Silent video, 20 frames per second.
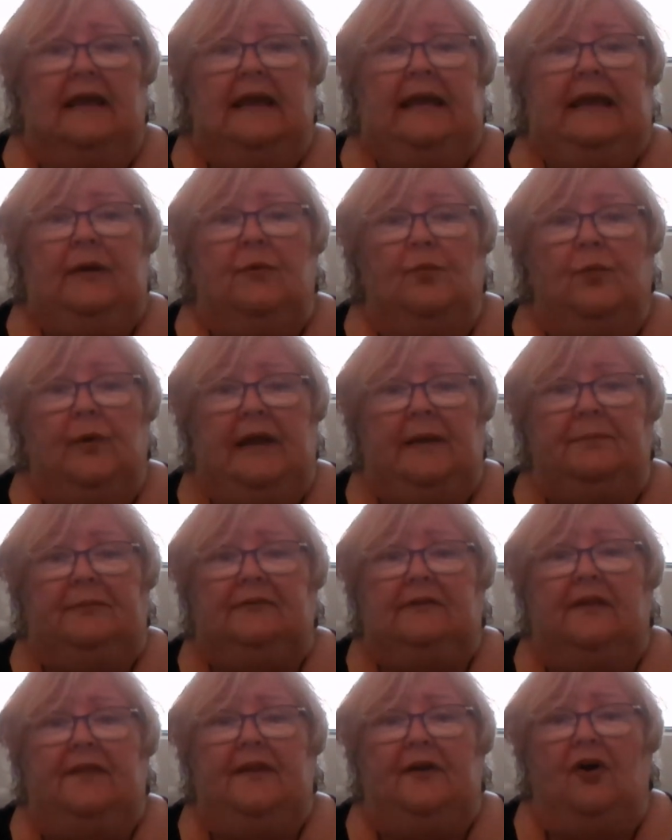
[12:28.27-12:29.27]
He weeps
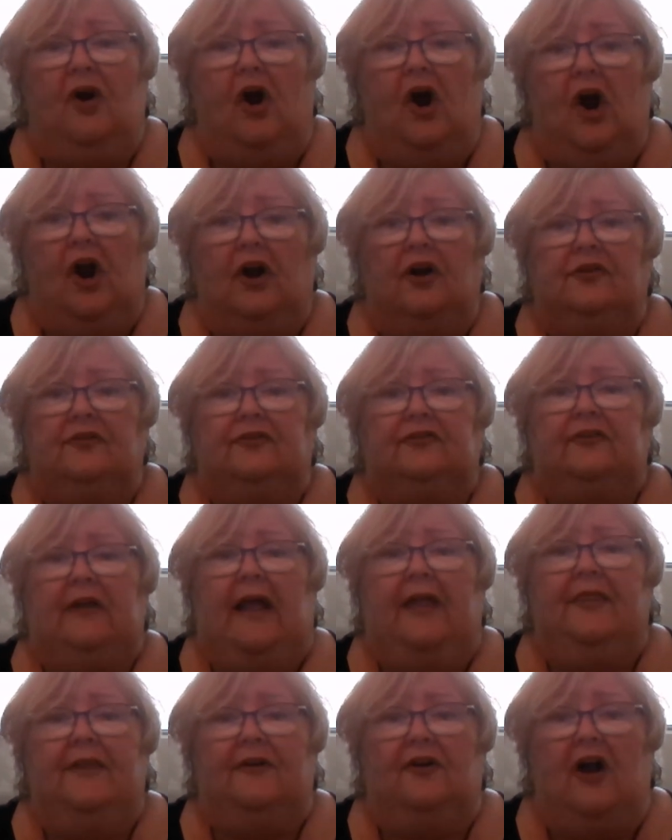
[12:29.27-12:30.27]
that their hearts
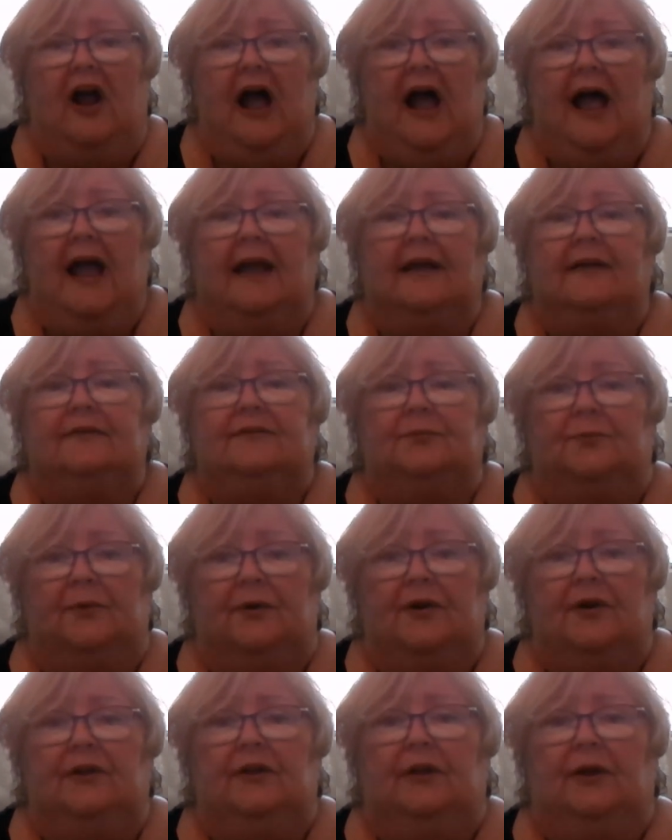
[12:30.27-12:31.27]
and their eyes
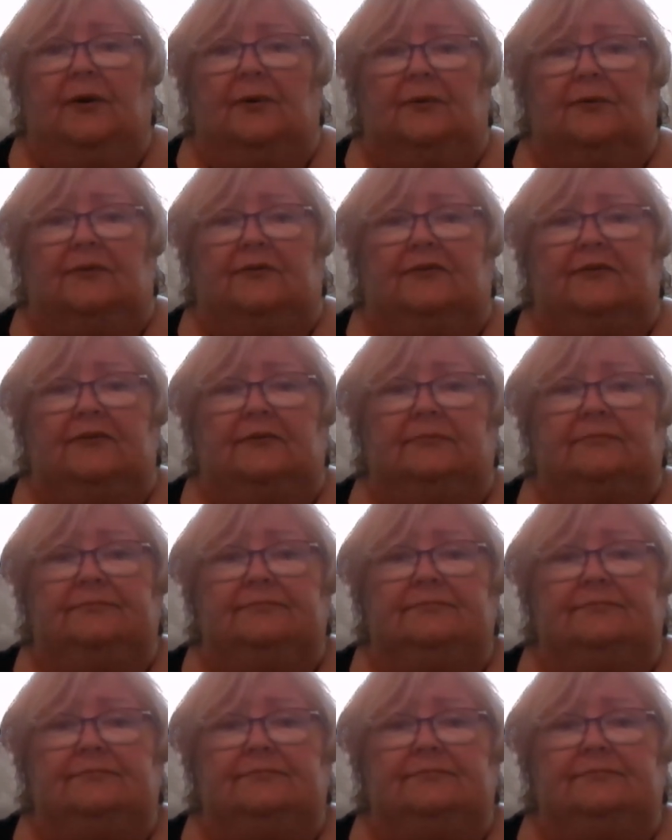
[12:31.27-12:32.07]
were closed.